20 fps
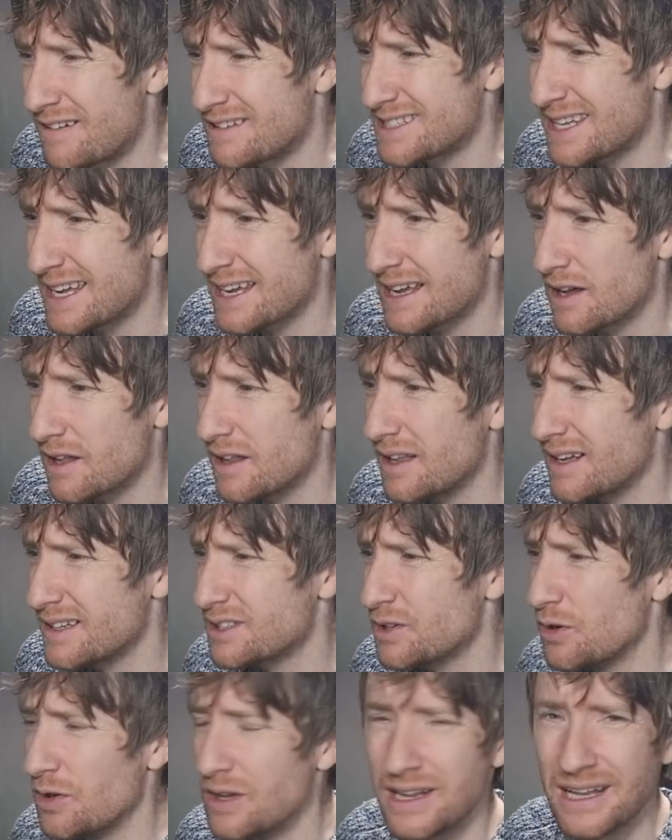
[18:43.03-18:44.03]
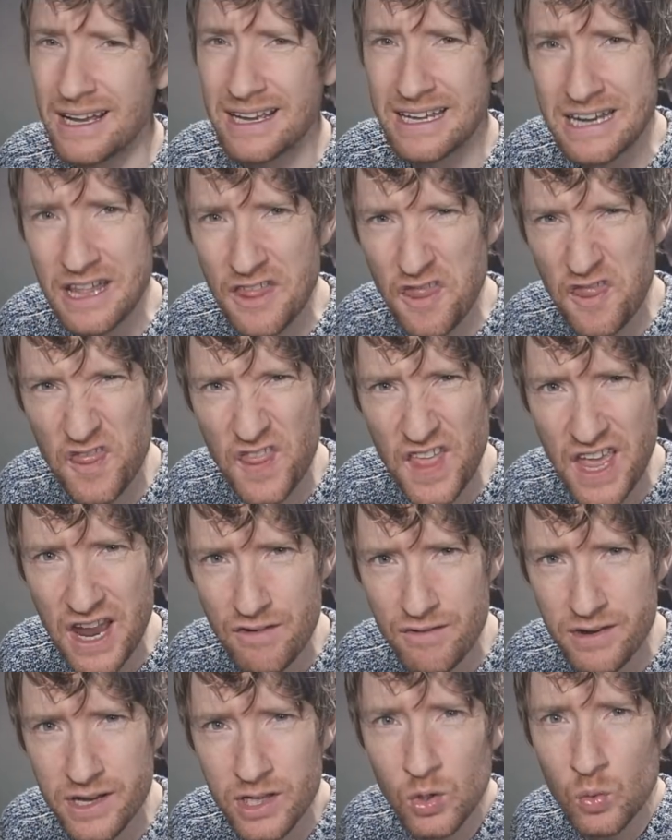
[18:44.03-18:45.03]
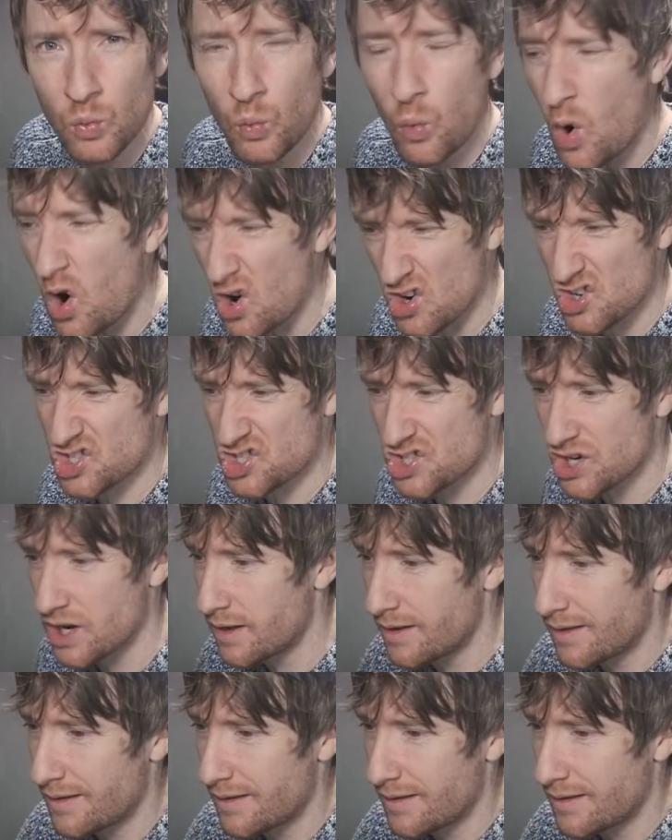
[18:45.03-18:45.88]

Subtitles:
It's like, I like to call it like an ethereal wash.